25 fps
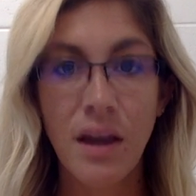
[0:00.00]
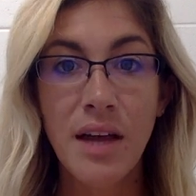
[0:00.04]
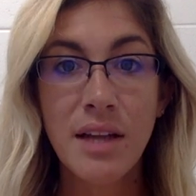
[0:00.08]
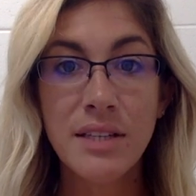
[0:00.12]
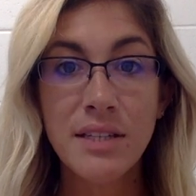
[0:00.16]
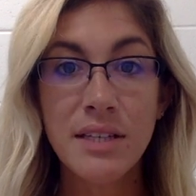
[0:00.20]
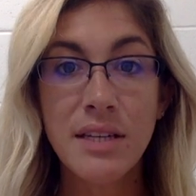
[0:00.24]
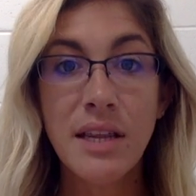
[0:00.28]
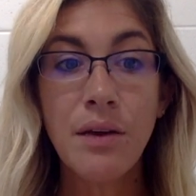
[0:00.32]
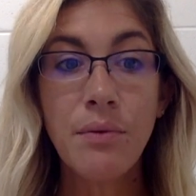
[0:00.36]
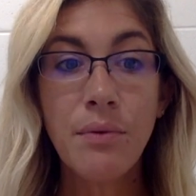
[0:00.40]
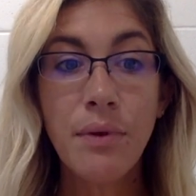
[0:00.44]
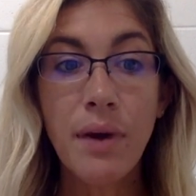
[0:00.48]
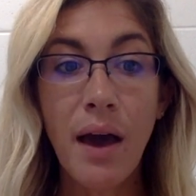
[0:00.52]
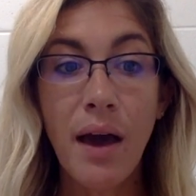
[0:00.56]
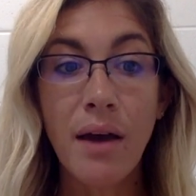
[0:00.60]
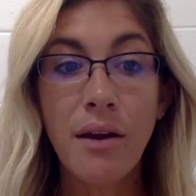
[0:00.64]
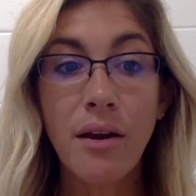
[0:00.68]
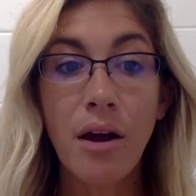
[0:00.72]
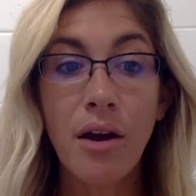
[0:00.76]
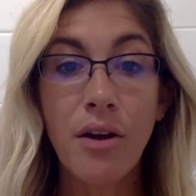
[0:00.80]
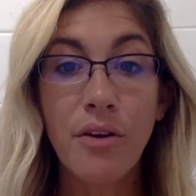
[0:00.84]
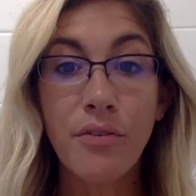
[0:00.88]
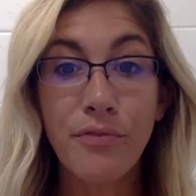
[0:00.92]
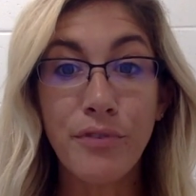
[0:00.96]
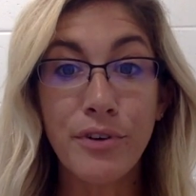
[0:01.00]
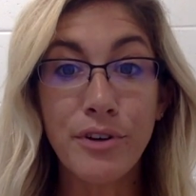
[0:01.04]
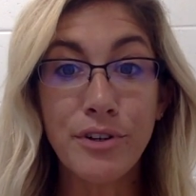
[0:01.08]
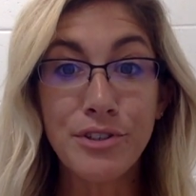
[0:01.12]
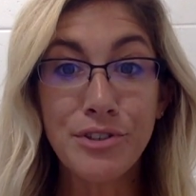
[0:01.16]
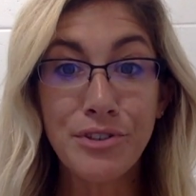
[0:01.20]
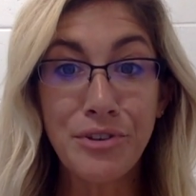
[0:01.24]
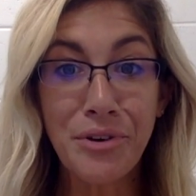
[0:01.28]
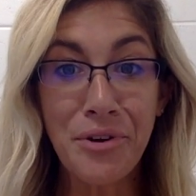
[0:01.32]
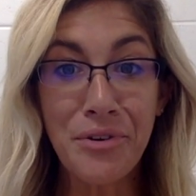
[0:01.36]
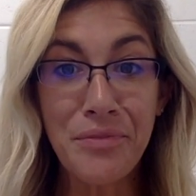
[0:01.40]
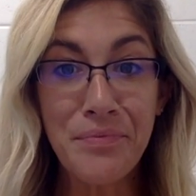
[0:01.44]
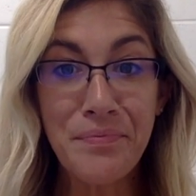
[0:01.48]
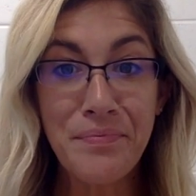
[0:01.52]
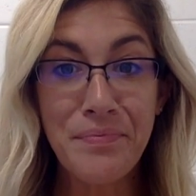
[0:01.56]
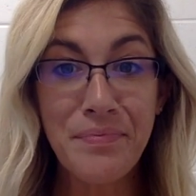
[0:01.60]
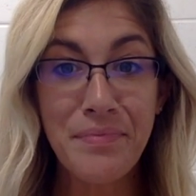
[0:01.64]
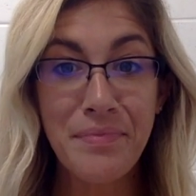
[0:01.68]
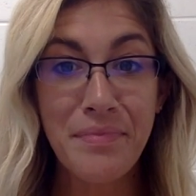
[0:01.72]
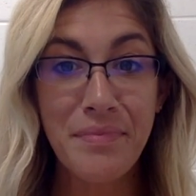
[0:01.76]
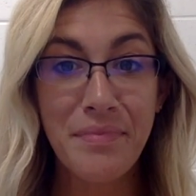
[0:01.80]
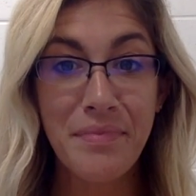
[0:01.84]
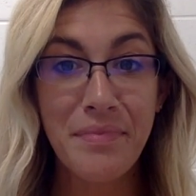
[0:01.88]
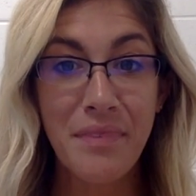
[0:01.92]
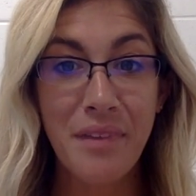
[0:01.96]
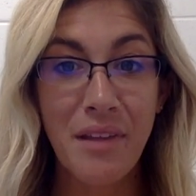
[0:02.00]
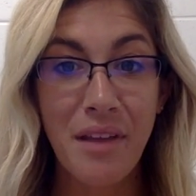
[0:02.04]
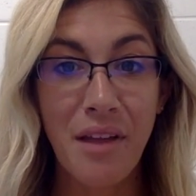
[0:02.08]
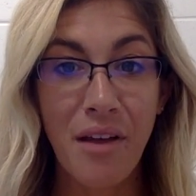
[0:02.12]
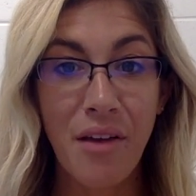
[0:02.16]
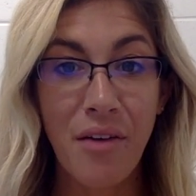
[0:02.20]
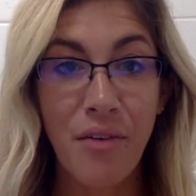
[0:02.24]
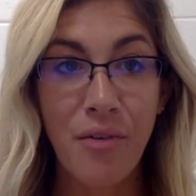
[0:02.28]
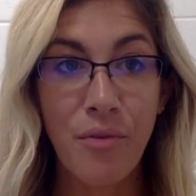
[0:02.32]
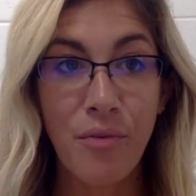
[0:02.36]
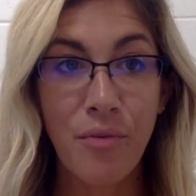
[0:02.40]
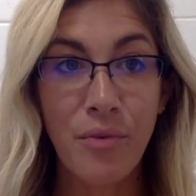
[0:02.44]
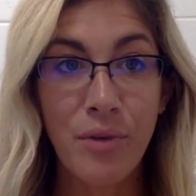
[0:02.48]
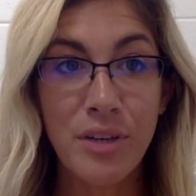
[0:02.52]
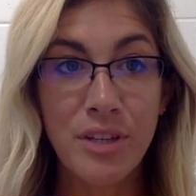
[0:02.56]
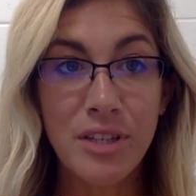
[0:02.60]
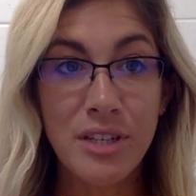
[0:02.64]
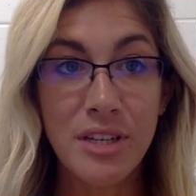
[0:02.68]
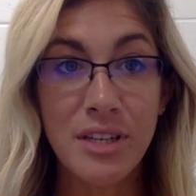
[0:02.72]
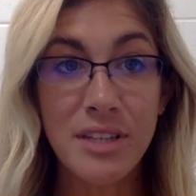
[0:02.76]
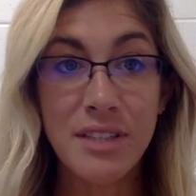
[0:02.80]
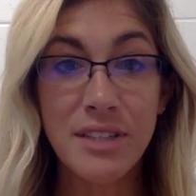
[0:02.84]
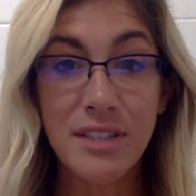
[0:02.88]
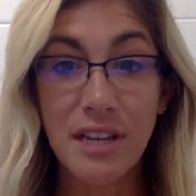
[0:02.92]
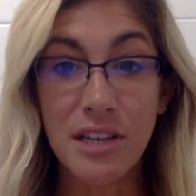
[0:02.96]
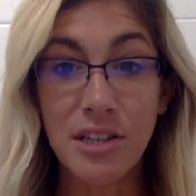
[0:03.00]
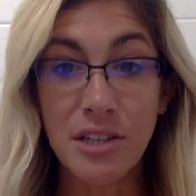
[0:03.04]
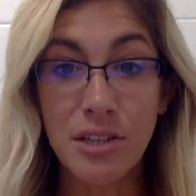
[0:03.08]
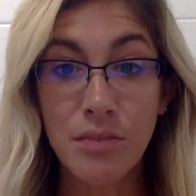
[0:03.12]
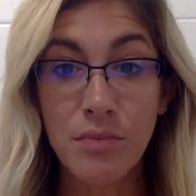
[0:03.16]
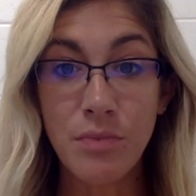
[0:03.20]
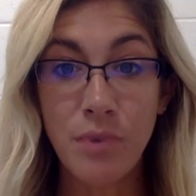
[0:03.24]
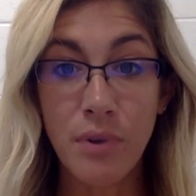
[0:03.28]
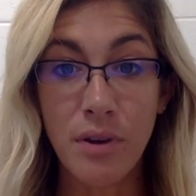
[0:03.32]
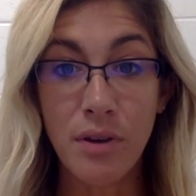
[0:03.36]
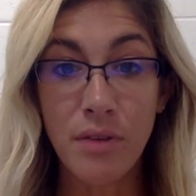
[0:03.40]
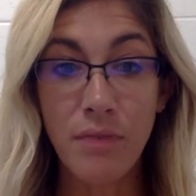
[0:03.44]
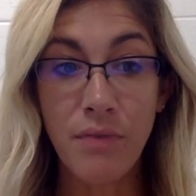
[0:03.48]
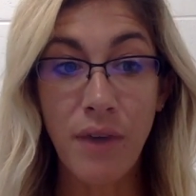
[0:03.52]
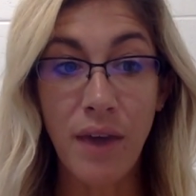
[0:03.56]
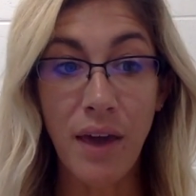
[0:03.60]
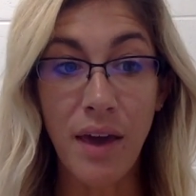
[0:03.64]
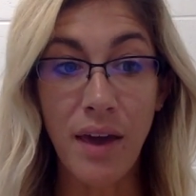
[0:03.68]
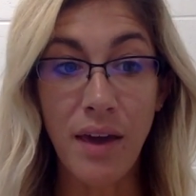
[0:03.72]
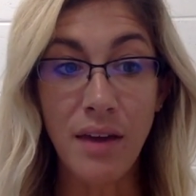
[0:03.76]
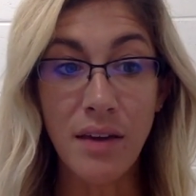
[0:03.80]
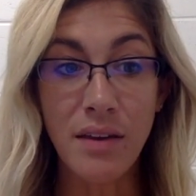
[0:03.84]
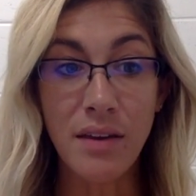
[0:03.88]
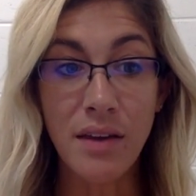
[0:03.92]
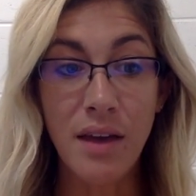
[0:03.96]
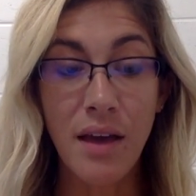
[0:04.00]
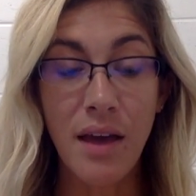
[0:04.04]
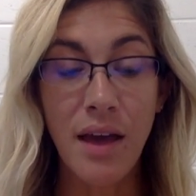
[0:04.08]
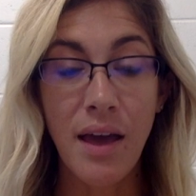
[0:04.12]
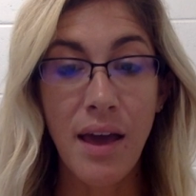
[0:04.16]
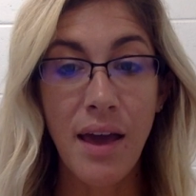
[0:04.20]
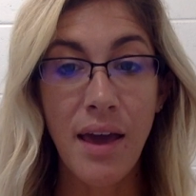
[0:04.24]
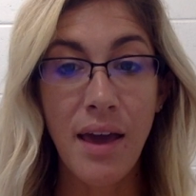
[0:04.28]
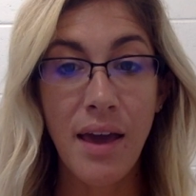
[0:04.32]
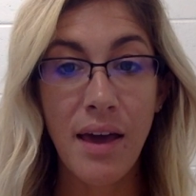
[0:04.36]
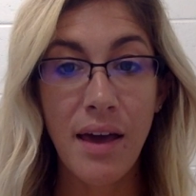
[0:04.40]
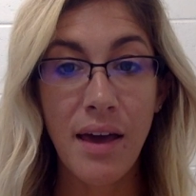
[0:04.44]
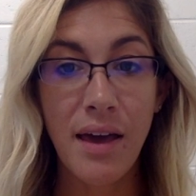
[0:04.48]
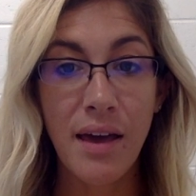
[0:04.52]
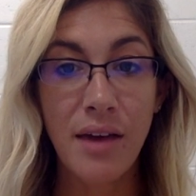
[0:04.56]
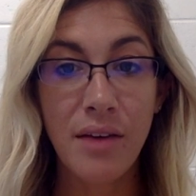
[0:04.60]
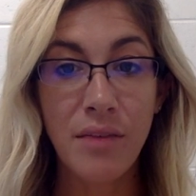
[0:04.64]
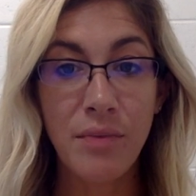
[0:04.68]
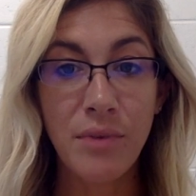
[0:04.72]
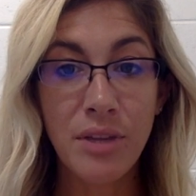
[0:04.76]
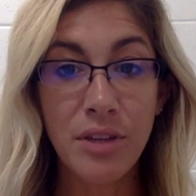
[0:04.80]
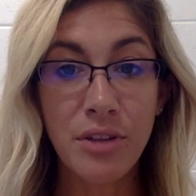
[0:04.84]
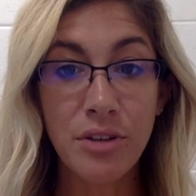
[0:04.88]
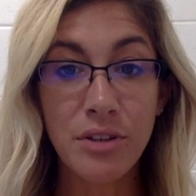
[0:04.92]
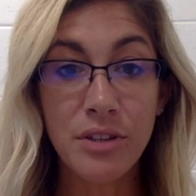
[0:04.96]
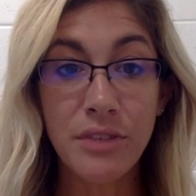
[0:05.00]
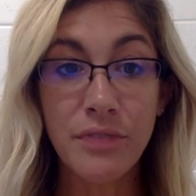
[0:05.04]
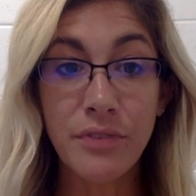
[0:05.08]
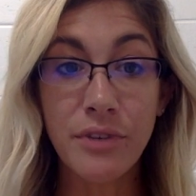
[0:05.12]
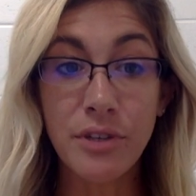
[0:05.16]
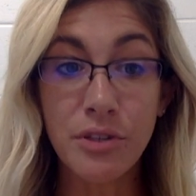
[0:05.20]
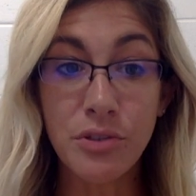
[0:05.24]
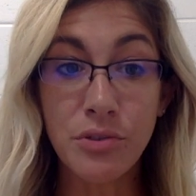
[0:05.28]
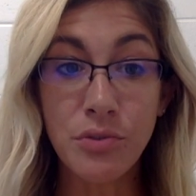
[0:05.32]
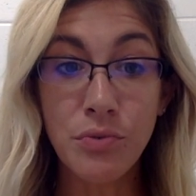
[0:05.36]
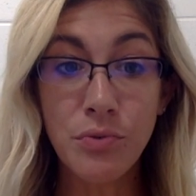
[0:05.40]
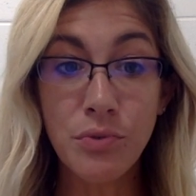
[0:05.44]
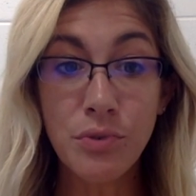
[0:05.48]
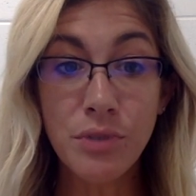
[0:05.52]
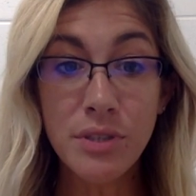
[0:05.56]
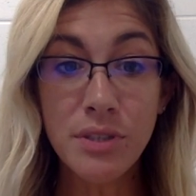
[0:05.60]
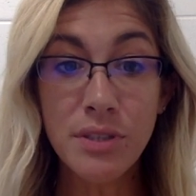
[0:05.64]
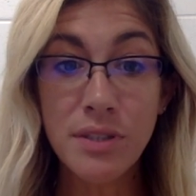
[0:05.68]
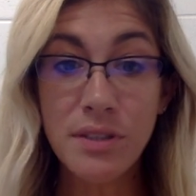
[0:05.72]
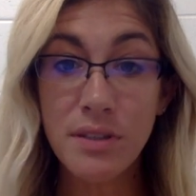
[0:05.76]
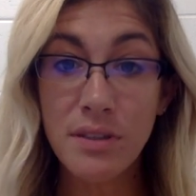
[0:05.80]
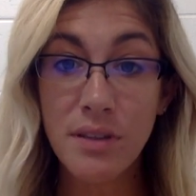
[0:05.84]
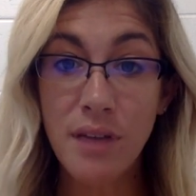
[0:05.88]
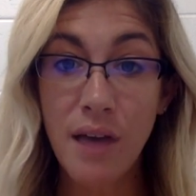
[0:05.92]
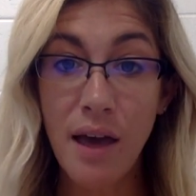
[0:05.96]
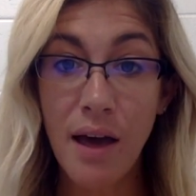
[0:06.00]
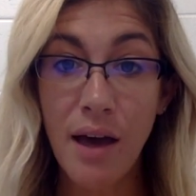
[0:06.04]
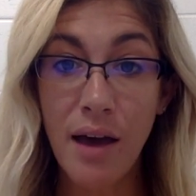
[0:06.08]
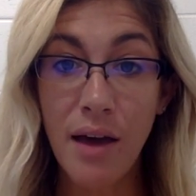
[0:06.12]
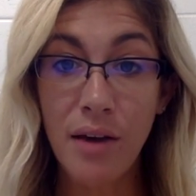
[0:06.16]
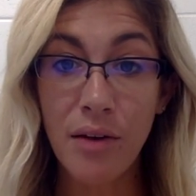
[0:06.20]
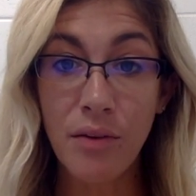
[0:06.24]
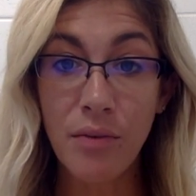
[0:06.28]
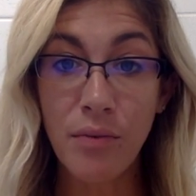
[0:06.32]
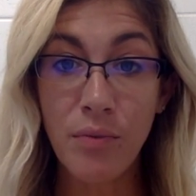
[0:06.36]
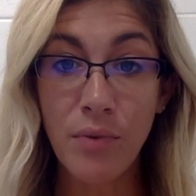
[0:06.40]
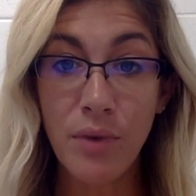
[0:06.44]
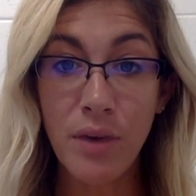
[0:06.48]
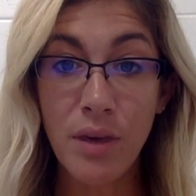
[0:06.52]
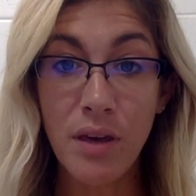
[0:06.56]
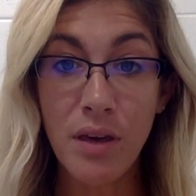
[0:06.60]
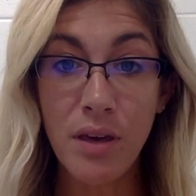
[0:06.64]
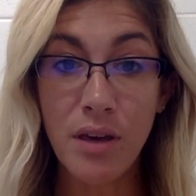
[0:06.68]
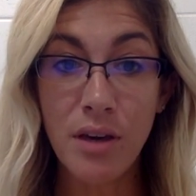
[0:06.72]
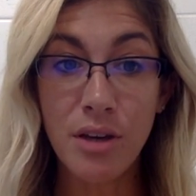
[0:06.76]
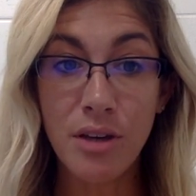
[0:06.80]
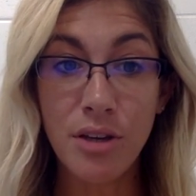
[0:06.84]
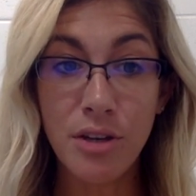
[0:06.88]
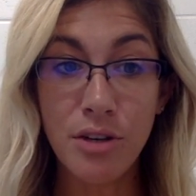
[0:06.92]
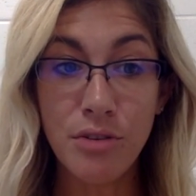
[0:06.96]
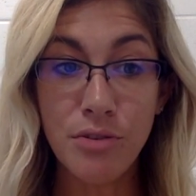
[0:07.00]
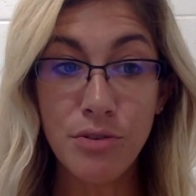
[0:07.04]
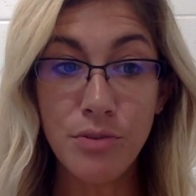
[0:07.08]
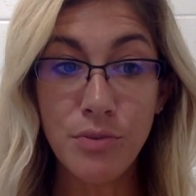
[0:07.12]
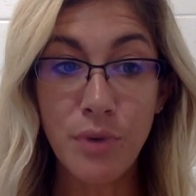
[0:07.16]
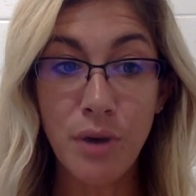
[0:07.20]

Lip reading: Today we had our first group, which is session 1 of 8, and we learned different tools that we could use.